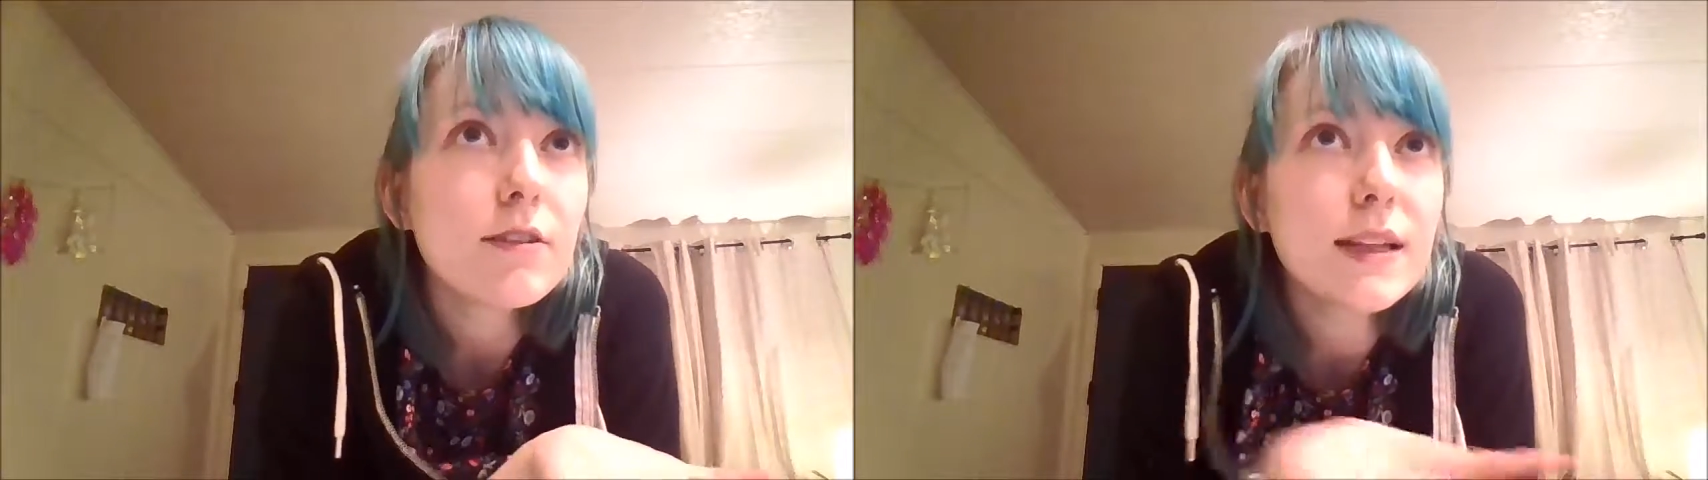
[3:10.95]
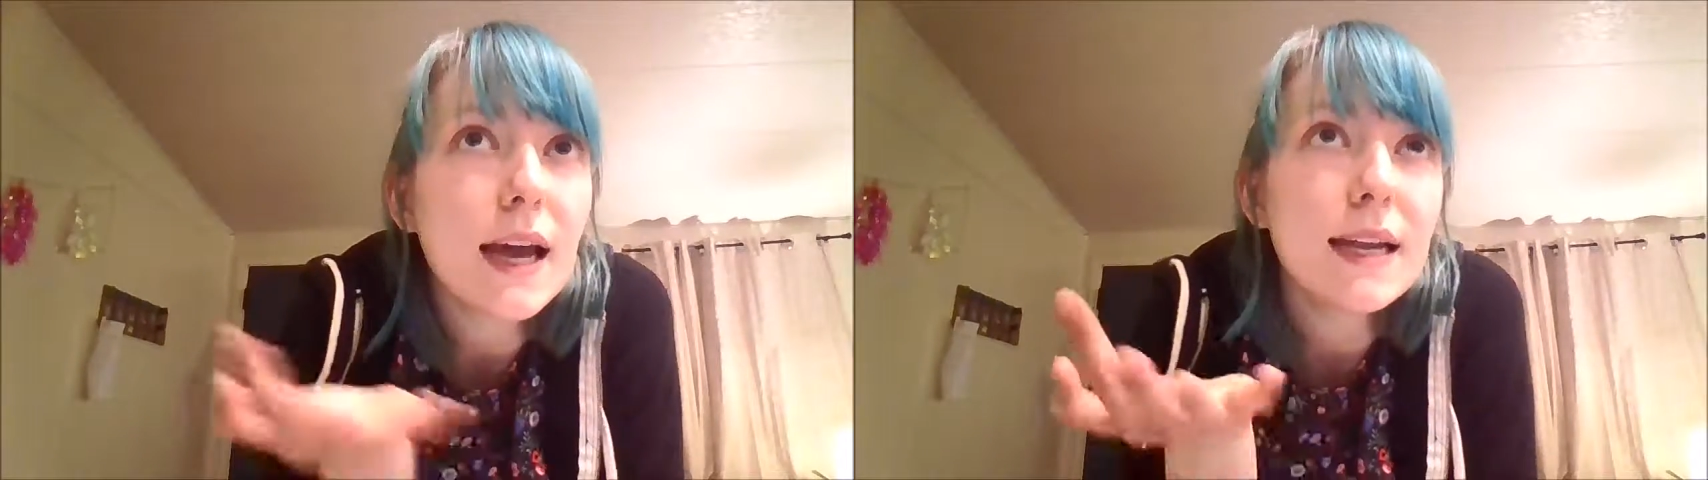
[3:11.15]

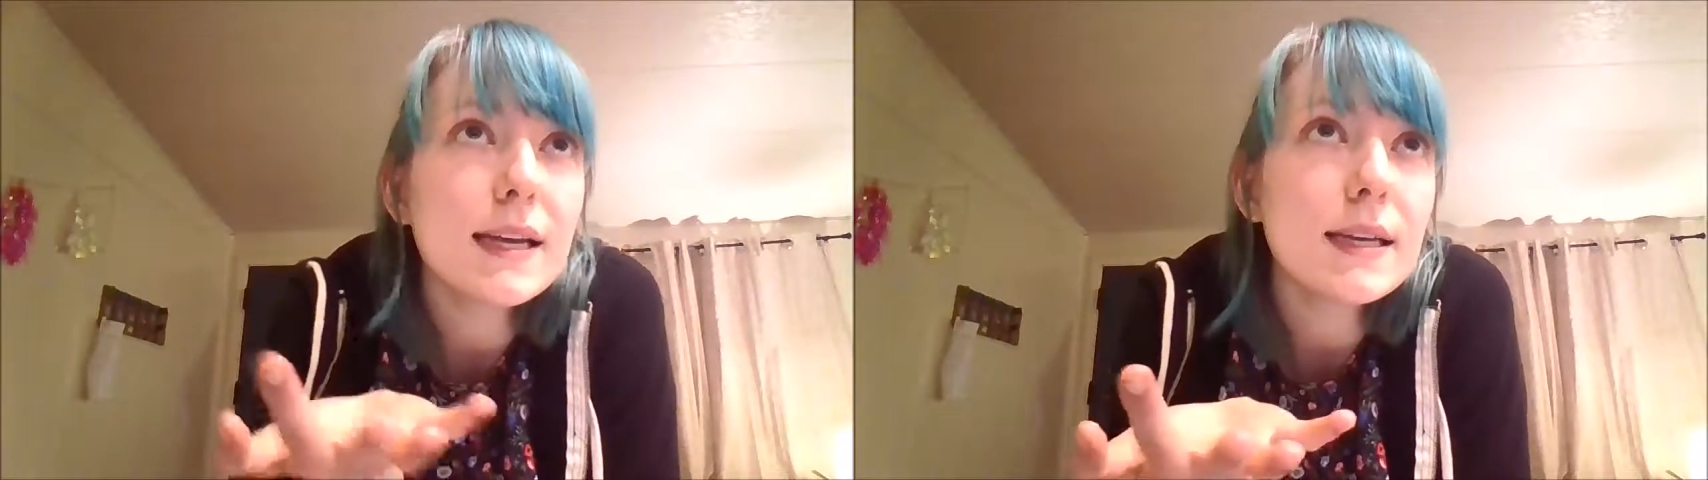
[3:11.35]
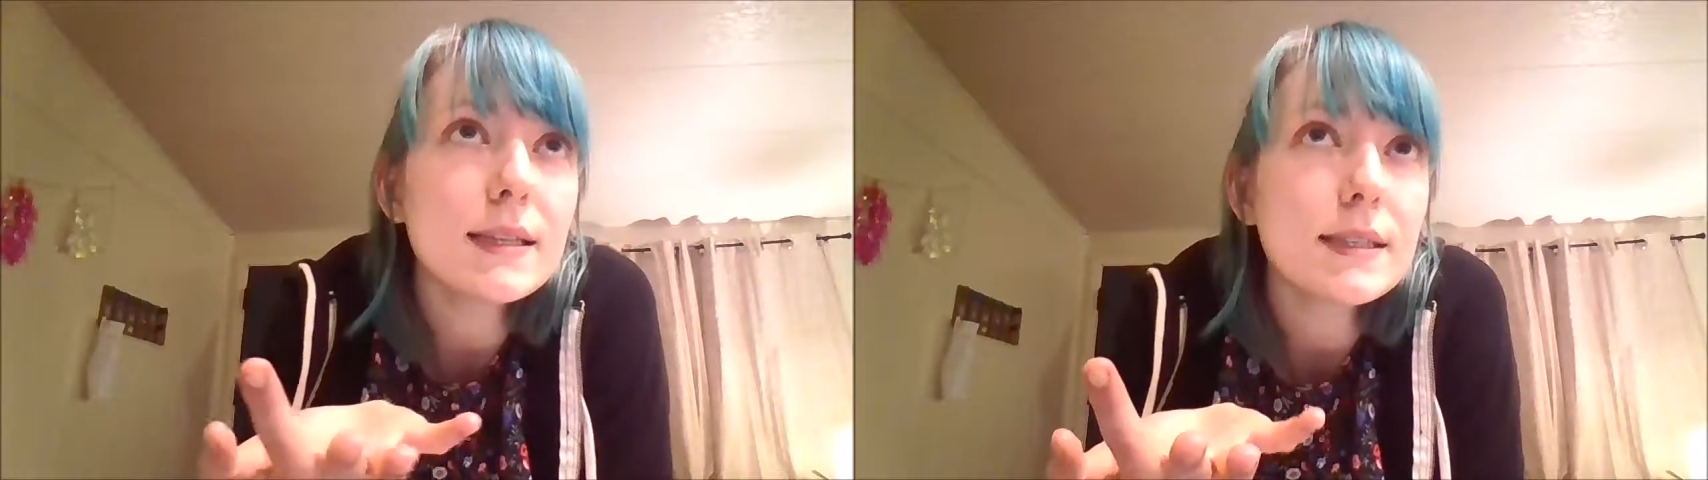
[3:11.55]
what that
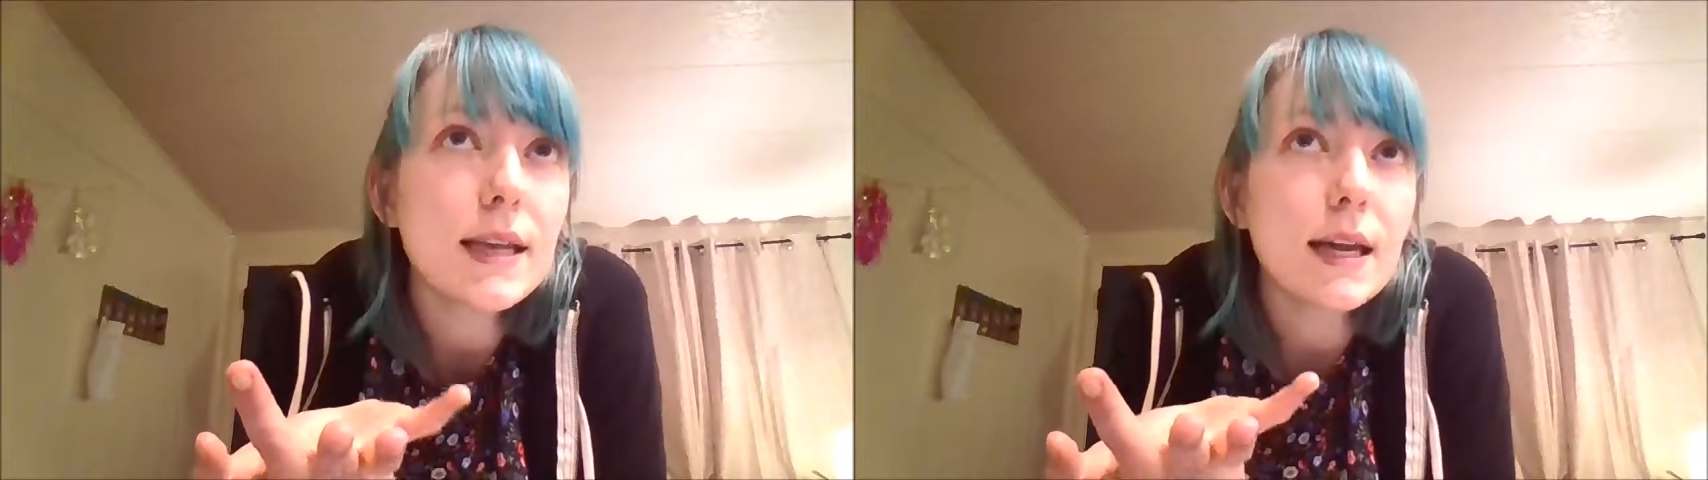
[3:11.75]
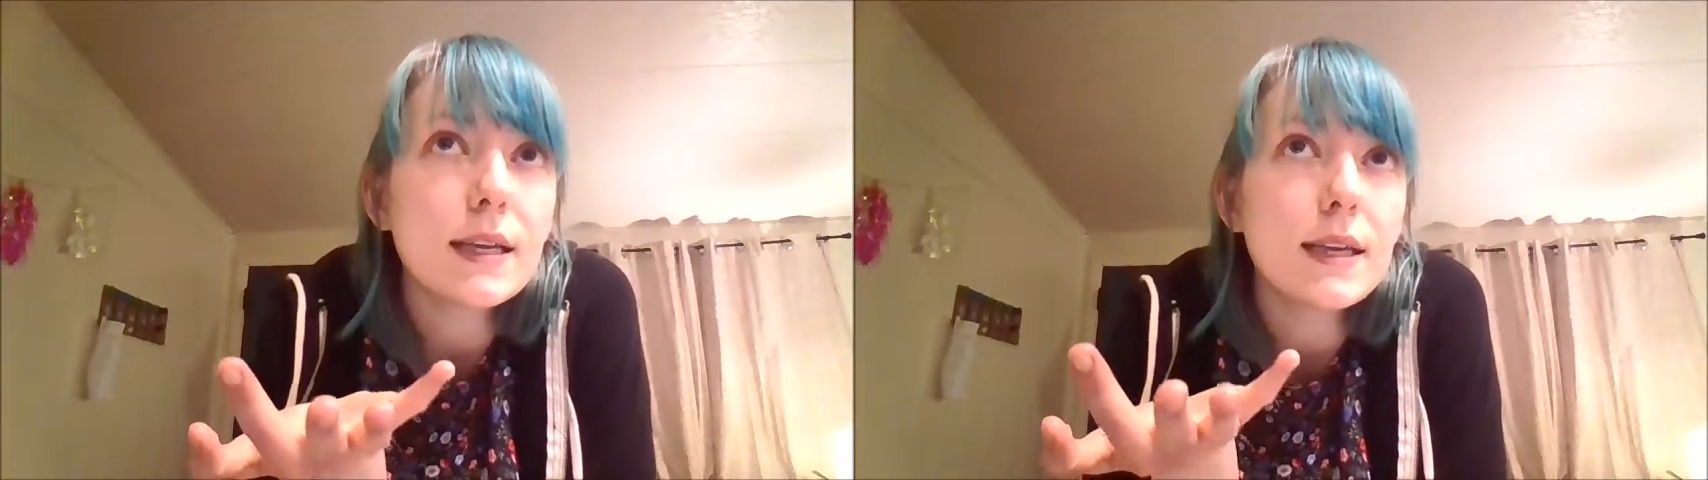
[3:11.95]
is
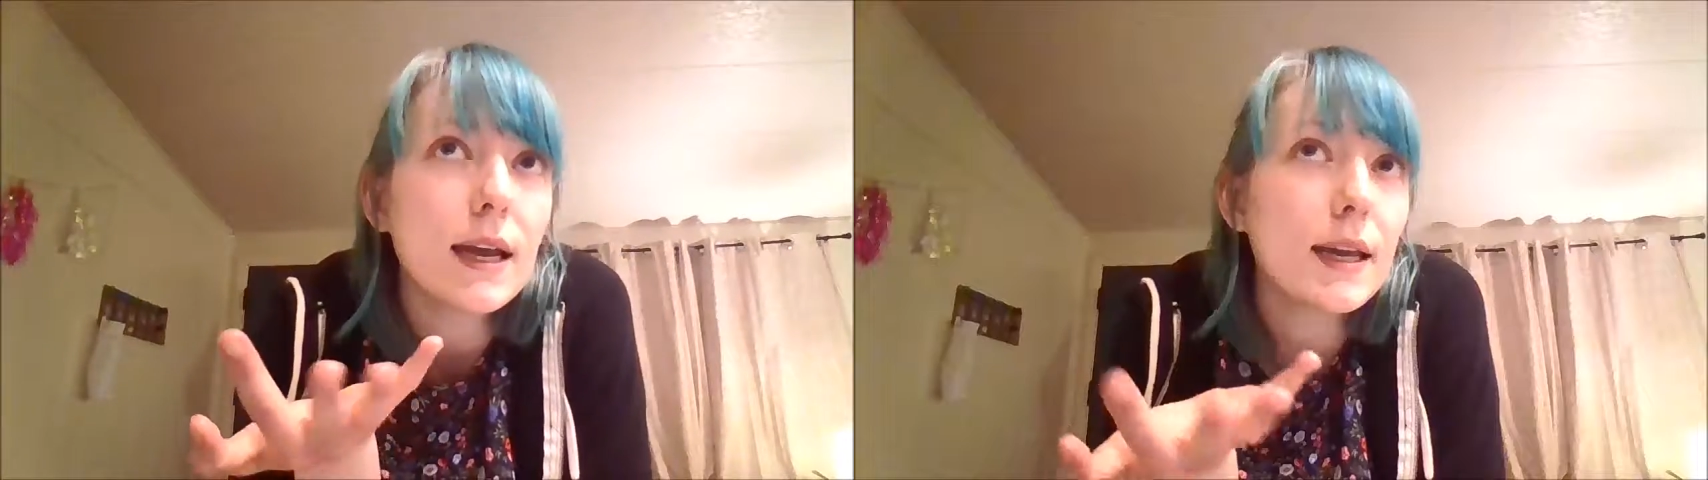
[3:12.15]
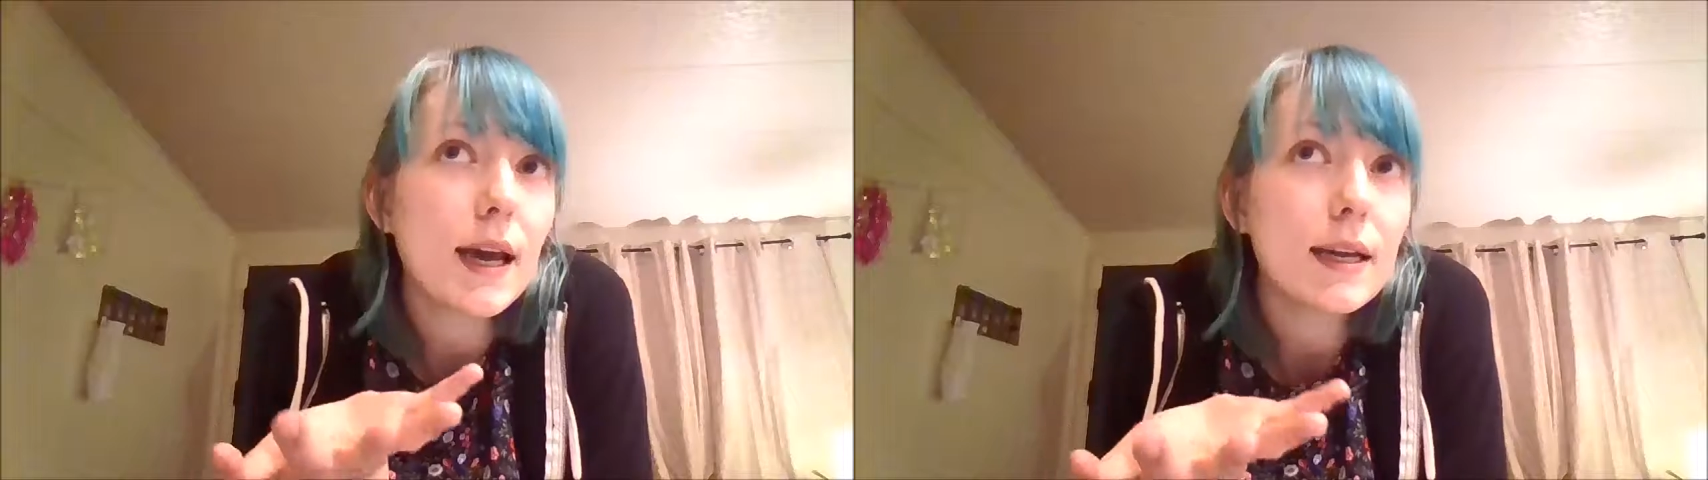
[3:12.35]
that
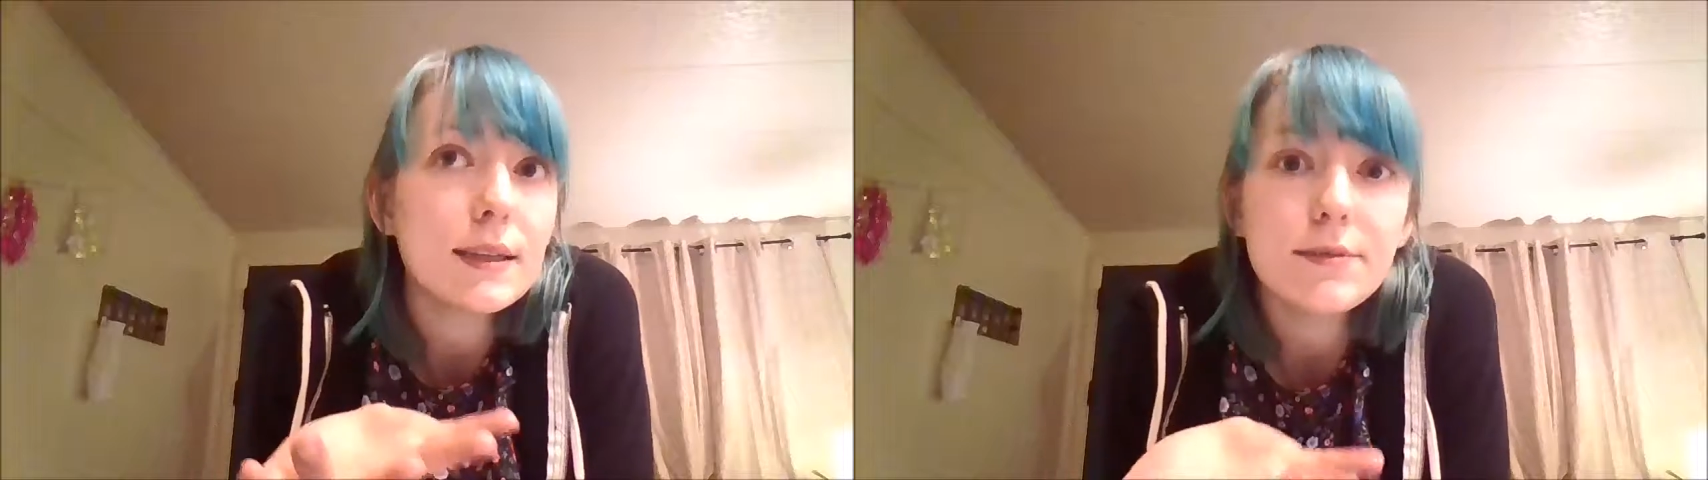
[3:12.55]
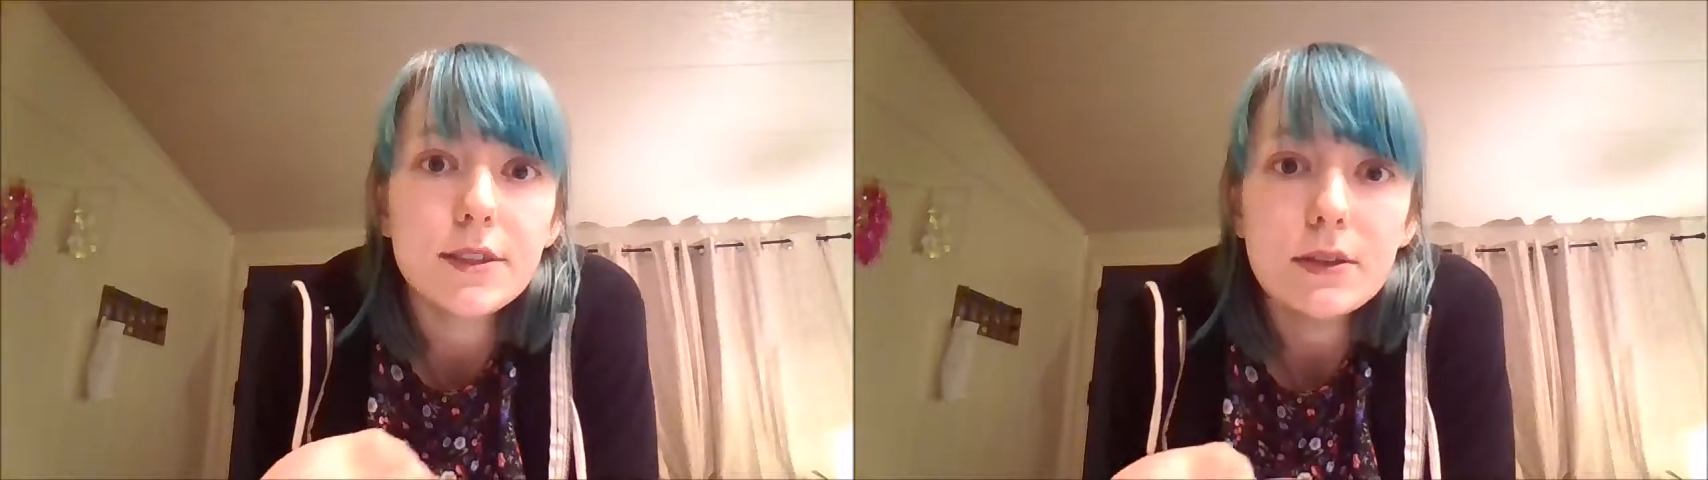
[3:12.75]
I
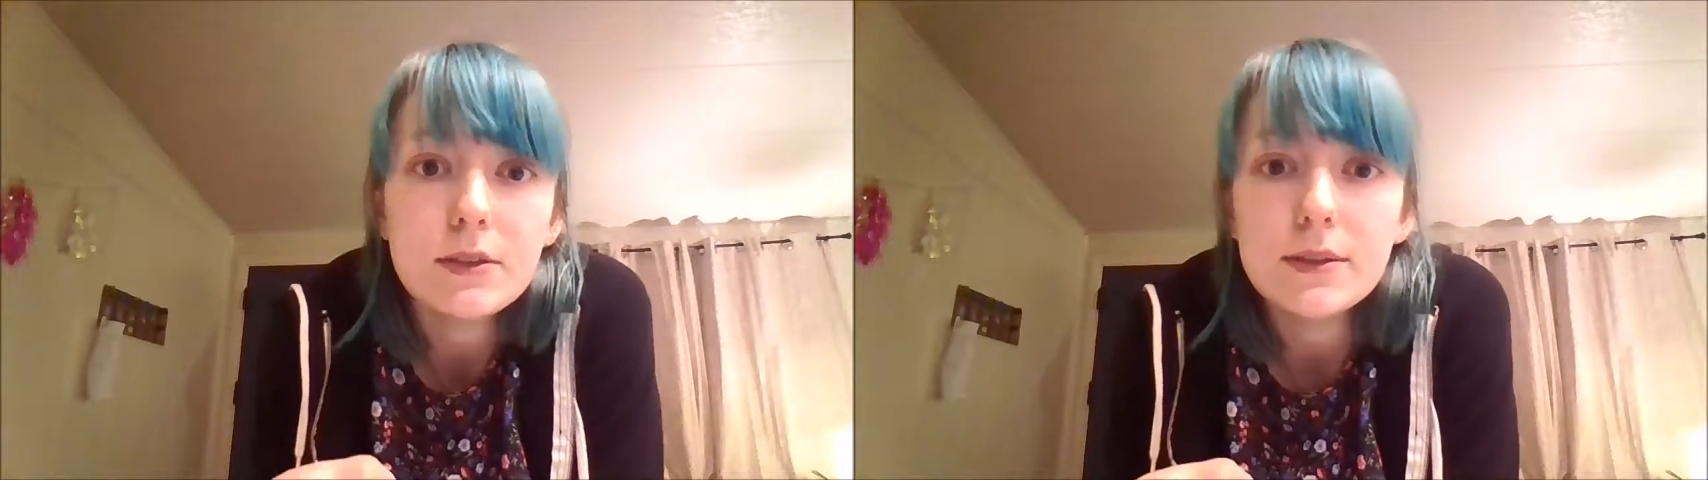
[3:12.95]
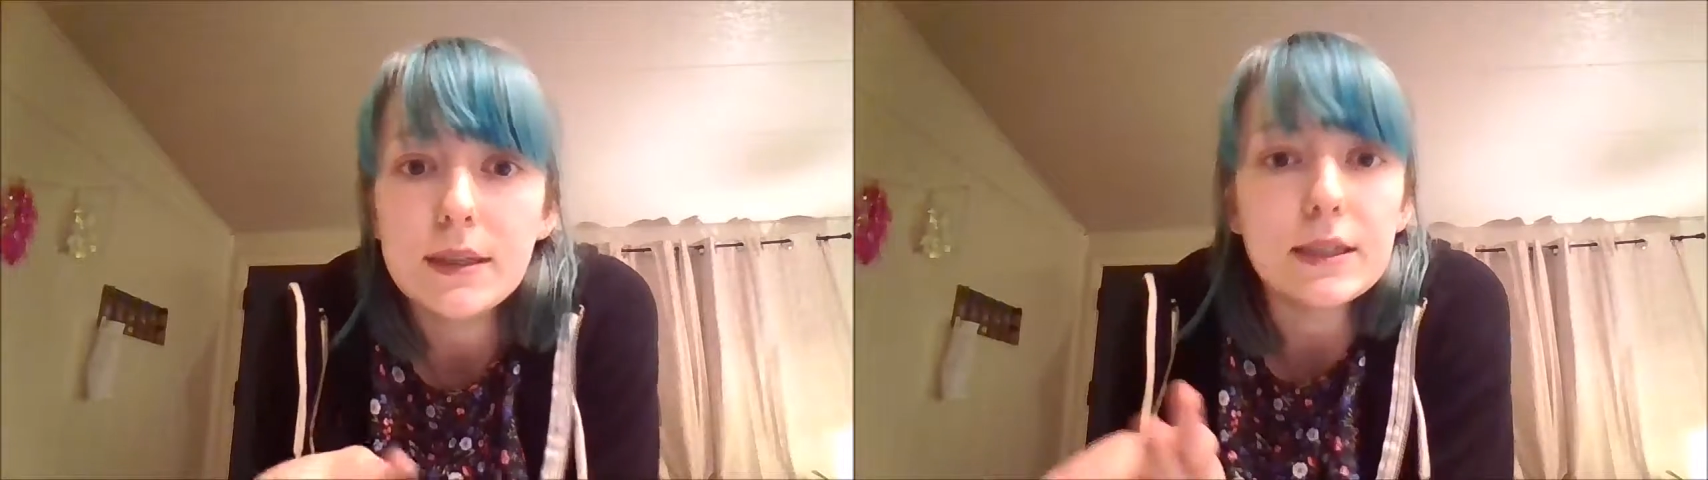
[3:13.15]
kind of do.